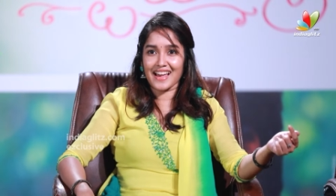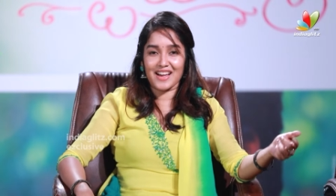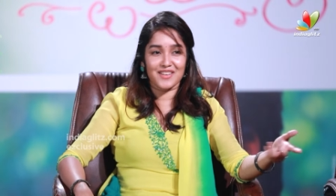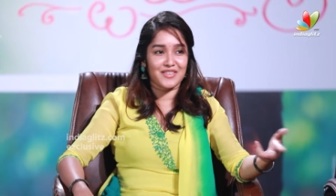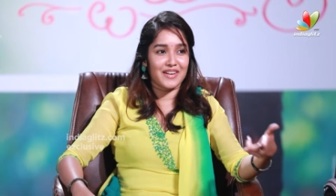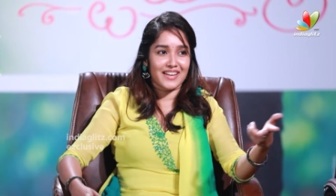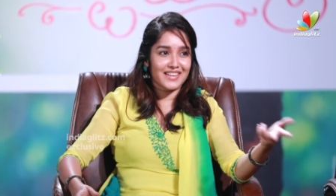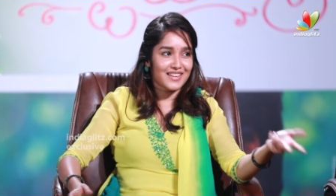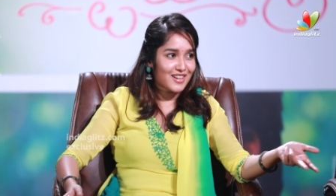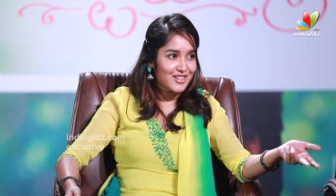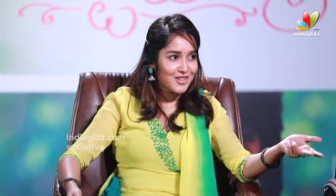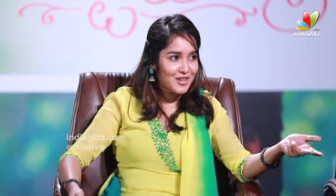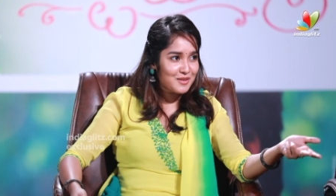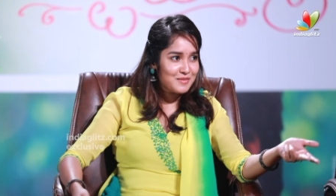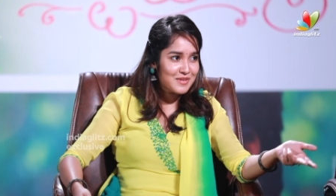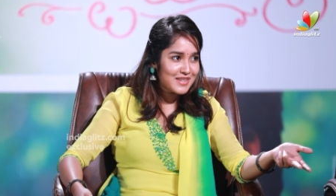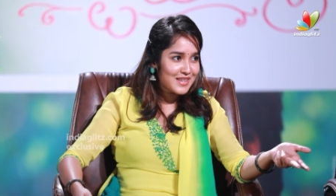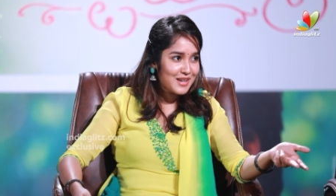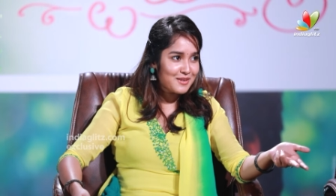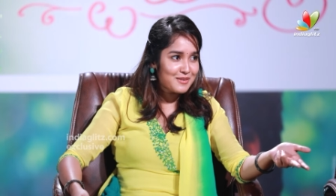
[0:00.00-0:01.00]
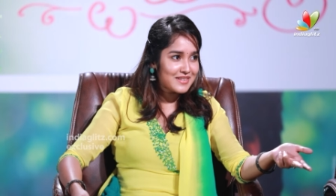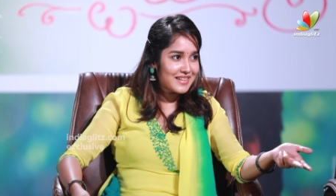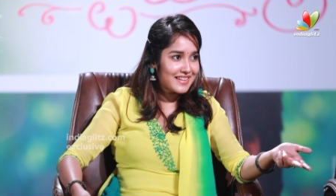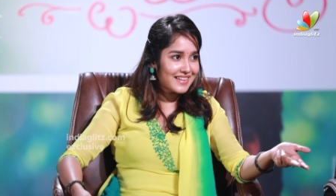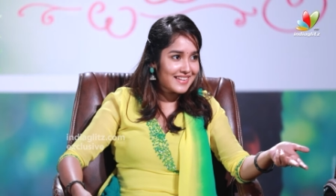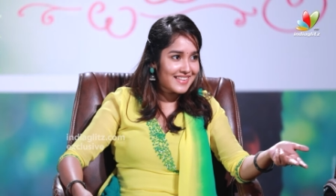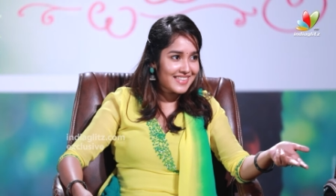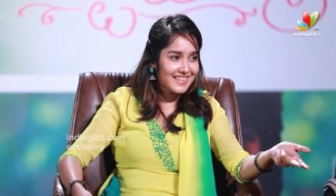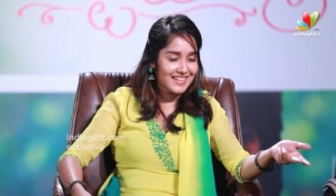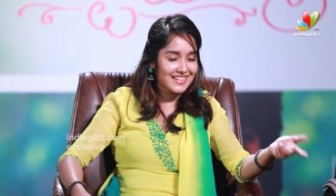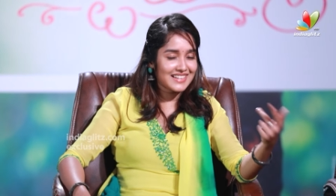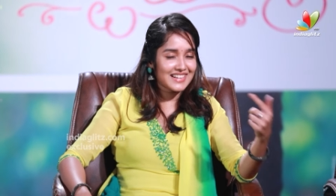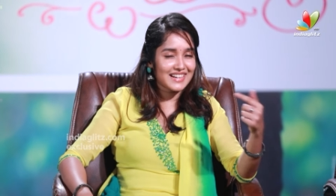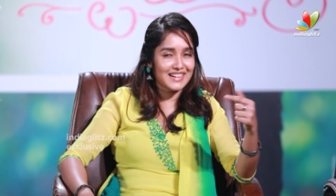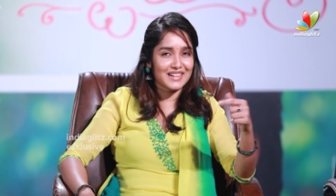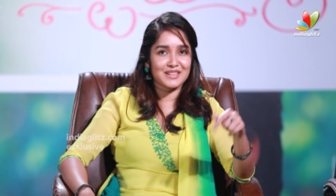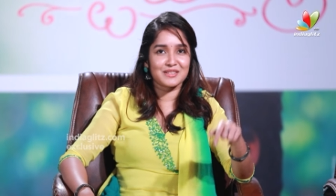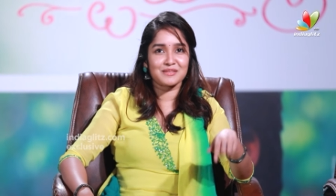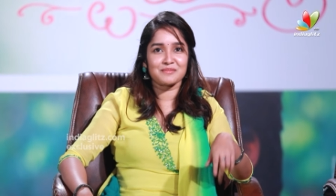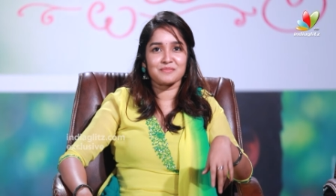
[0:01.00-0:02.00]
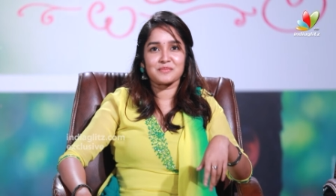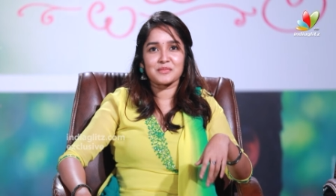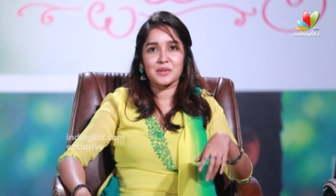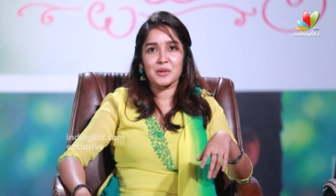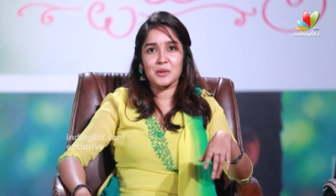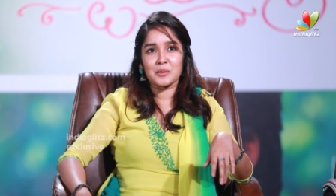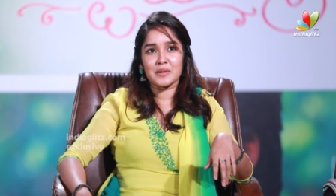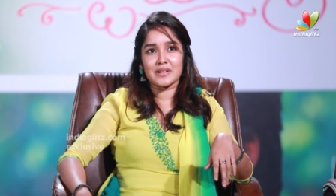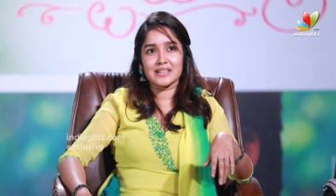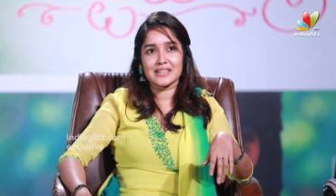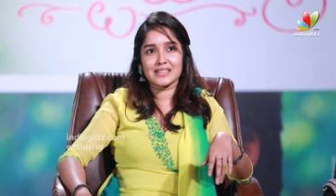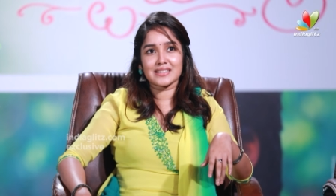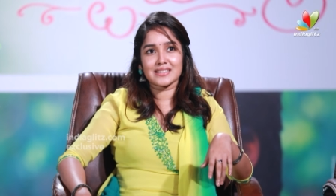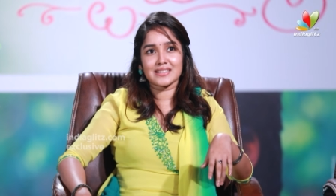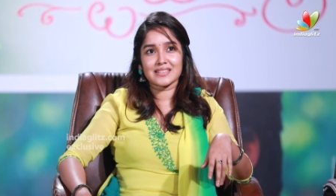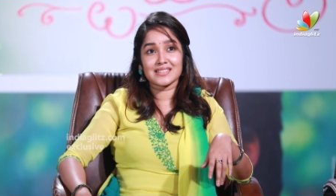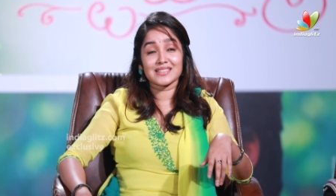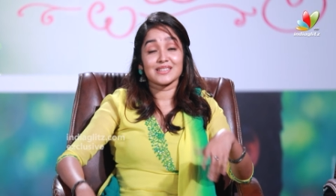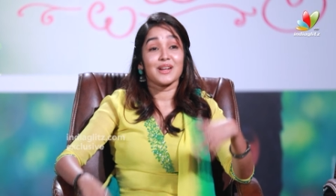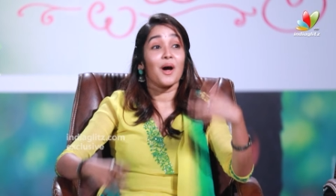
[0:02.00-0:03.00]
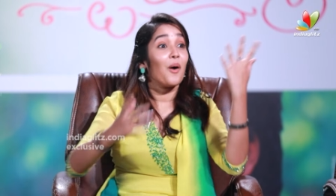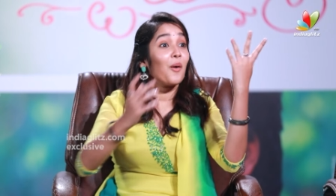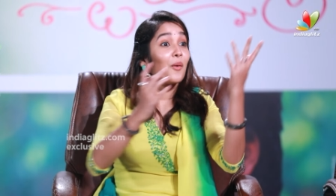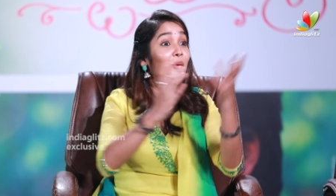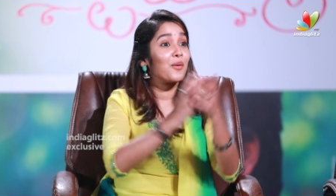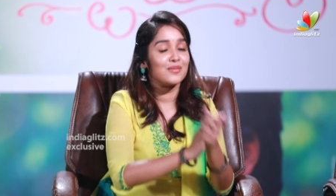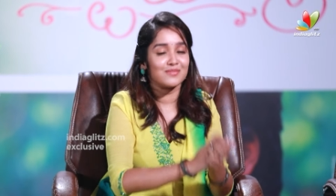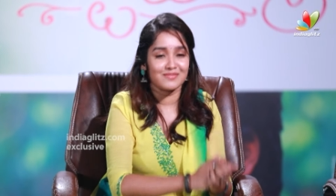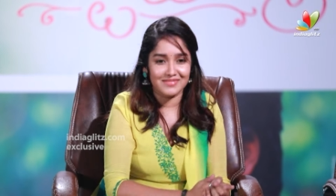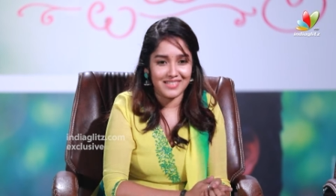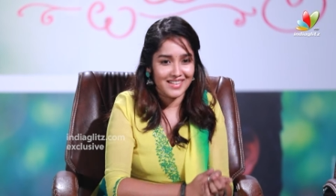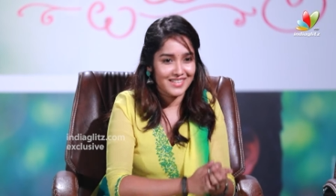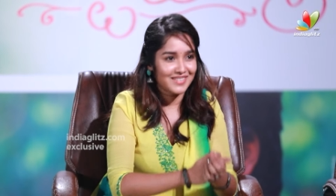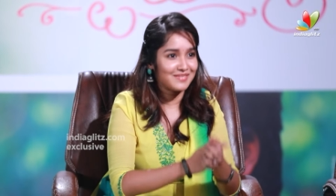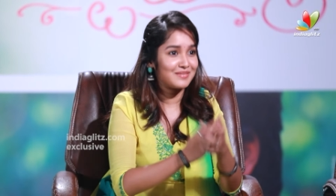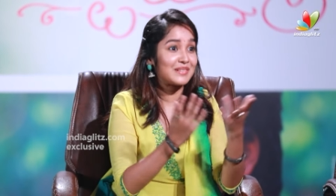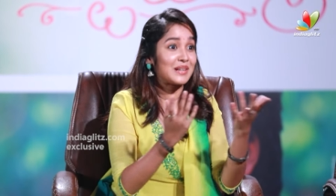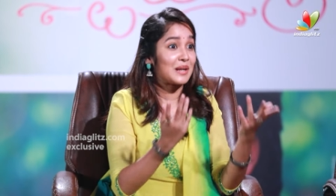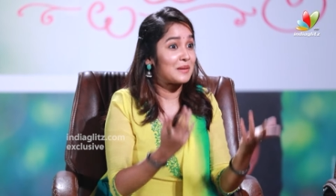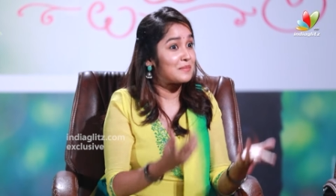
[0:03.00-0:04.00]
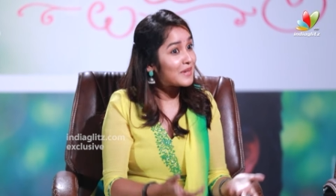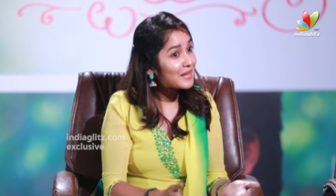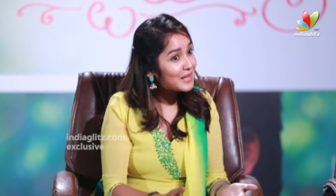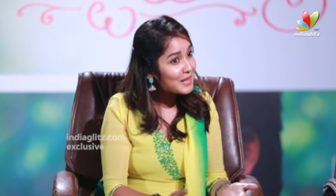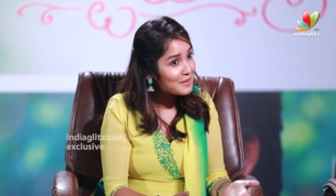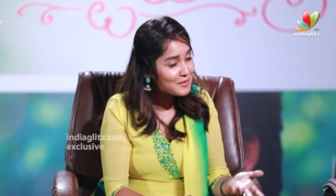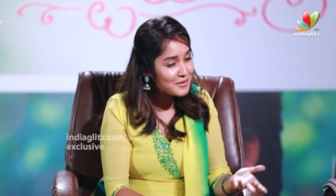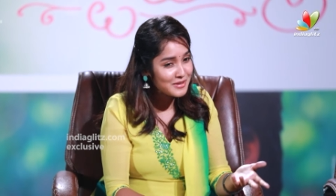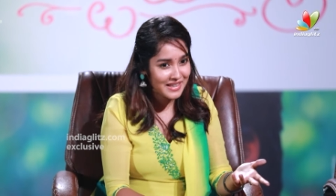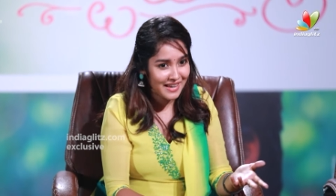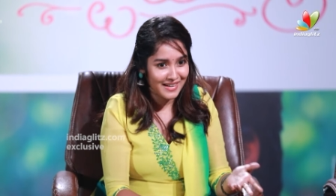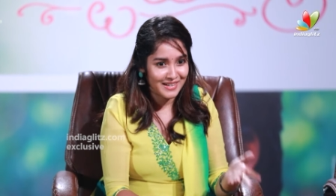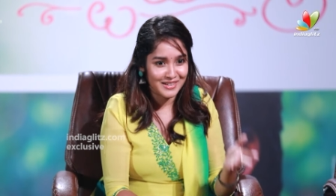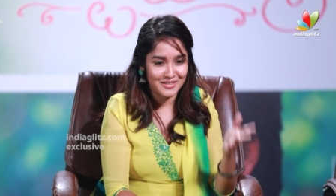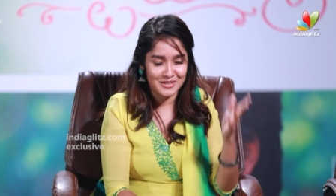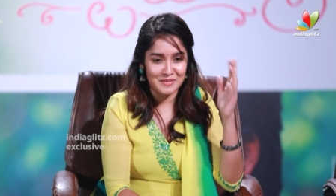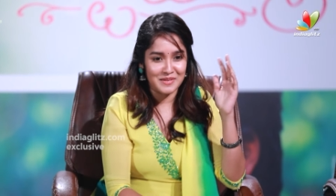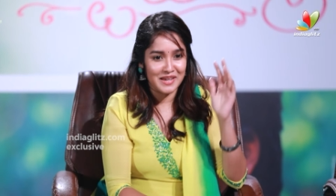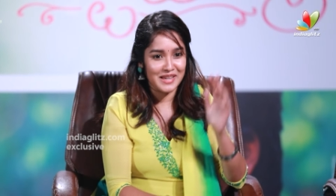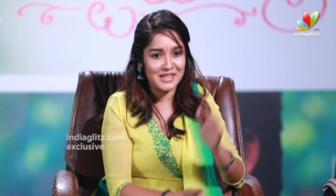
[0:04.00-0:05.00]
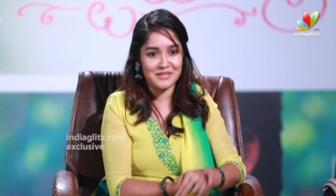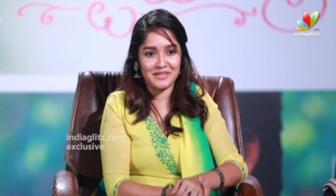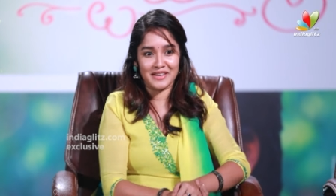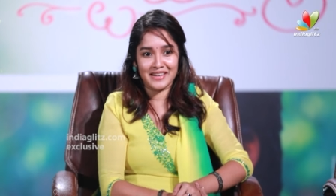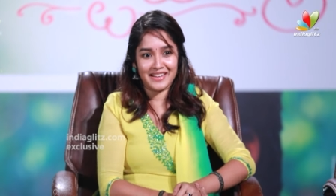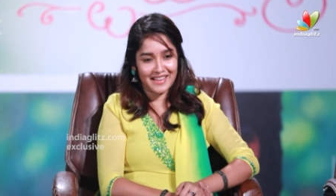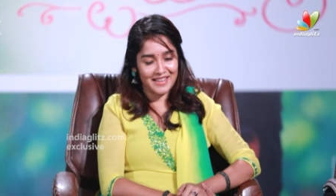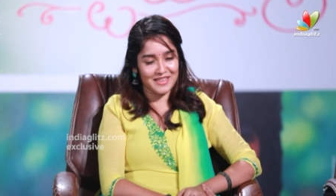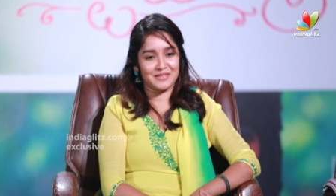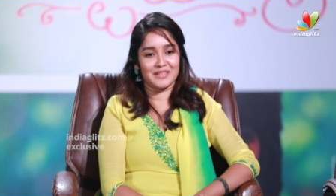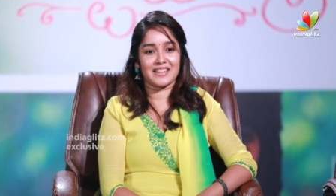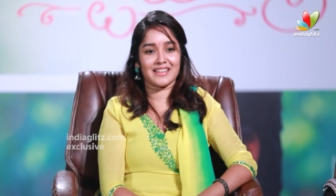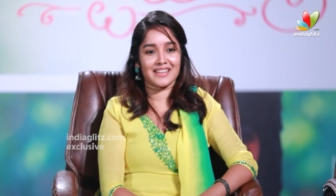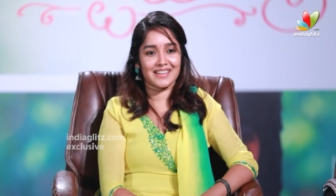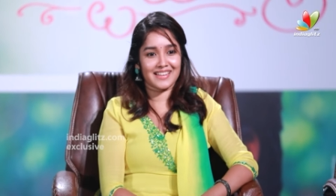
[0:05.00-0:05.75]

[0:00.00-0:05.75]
I've had a crush on him since I was, like, in third grade. Who else? Ranbir Kapoor's character from Ye Jawani Hai Diwani.